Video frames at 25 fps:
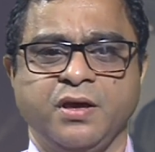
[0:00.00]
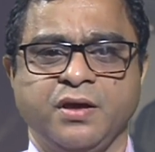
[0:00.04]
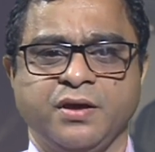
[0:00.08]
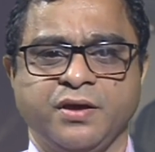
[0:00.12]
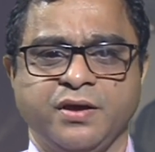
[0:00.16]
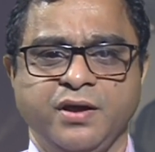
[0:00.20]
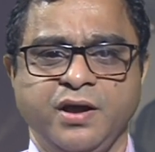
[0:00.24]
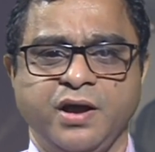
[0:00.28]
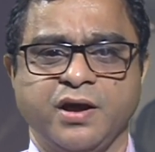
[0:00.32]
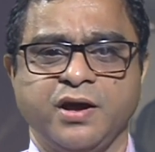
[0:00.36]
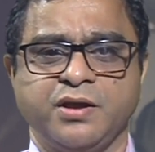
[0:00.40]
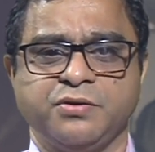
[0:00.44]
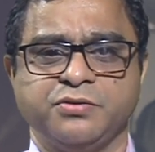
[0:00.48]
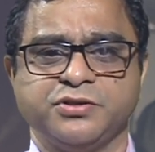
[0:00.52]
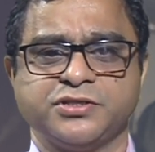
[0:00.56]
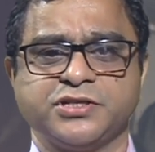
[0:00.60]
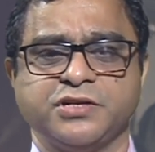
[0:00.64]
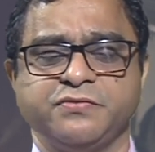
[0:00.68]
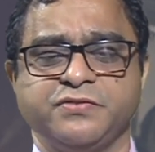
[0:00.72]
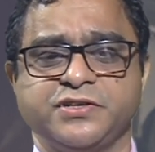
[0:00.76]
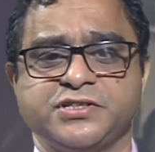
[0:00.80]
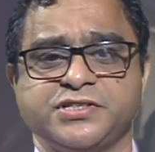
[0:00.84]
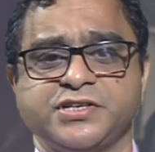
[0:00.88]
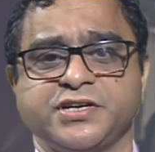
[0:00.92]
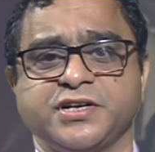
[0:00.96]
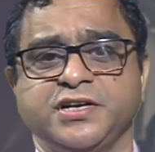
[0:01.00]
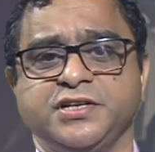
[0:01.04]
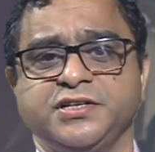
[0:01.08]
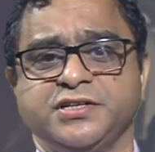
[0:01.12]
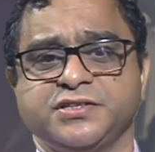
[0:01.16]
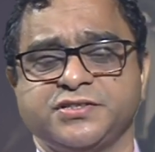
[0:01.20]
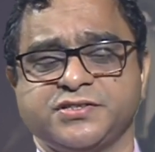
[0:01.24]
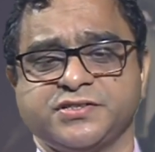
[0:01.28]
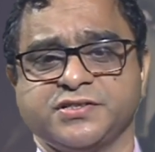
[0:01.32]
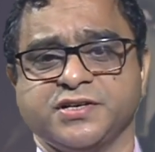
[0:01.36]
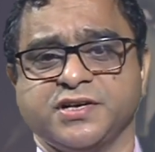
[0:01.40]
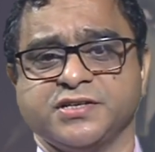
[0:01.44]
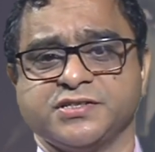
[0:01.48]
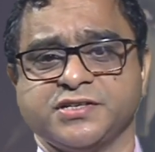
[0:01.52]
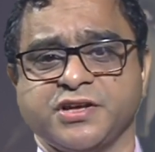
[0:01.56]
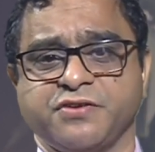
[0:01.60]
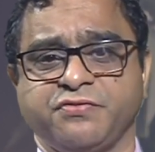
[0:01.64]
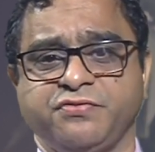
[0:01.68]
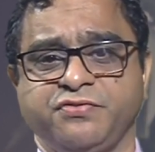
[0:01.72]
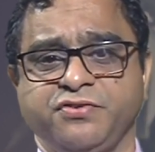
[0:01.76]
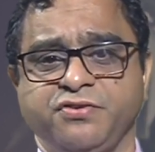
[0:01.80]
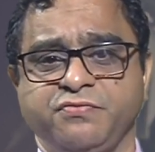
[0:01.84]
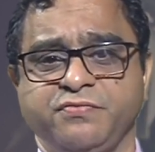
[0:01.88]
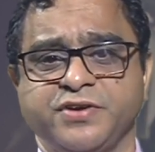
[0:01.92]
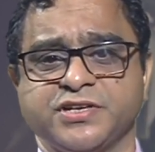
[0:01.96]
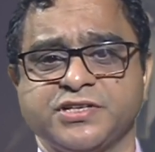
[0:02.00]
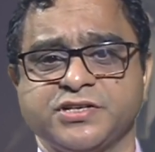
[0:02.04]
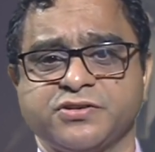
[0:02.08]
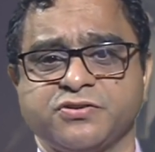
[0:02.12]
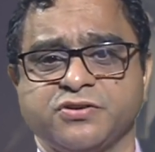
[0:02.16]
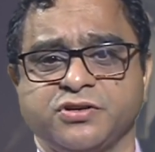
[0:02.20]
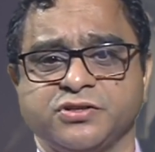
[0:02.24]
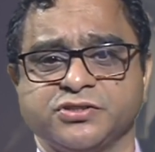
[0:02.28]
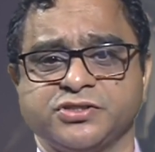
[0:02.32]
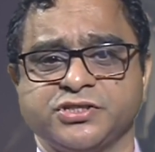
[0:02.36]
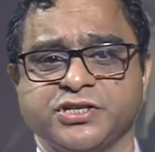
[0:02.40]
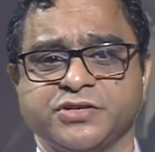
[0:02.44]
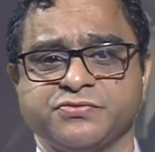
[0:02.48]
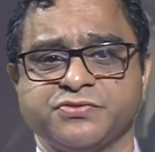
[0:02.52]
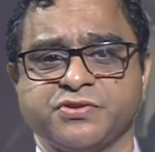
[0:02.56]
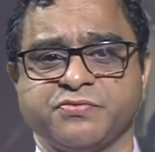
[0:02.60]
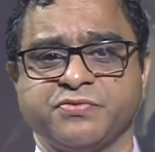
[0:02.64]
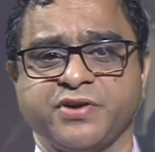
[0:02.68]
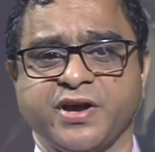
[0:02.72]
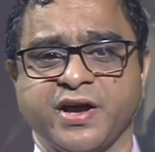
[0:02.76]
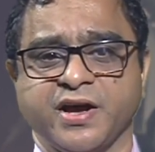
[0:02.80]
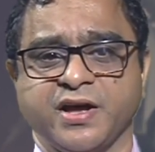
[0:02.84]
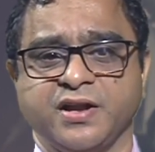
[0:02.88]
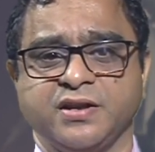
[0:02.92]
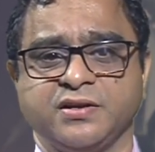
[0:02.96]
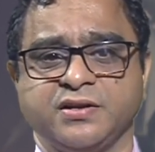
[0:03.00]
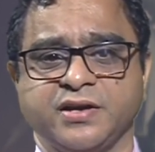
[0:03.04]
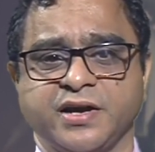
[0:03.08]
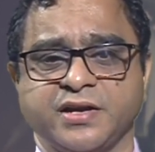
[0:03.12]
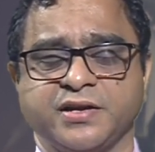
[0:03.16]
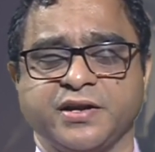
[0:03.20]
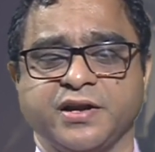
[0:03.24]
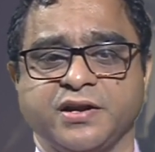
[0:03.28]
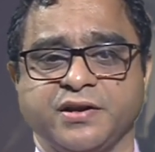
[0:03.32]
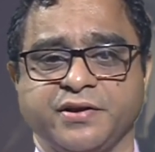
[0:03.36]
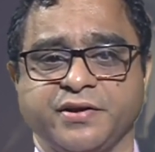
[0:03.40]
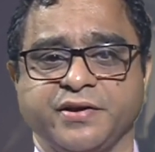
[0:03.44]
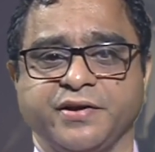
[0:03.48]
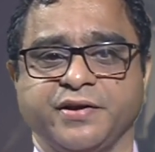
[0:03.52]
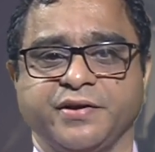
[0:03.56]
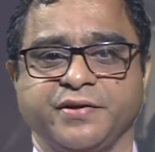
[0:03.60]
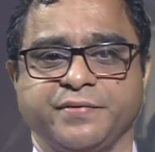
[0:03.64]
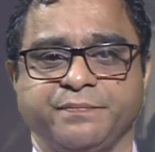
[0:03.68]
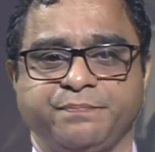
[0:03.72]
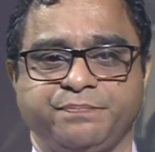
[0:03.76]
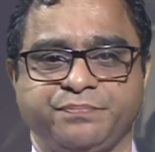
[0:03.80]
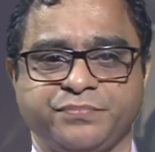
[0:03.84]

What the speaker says: Here, we shall basically discuss a few basic concepts of health and healthcare.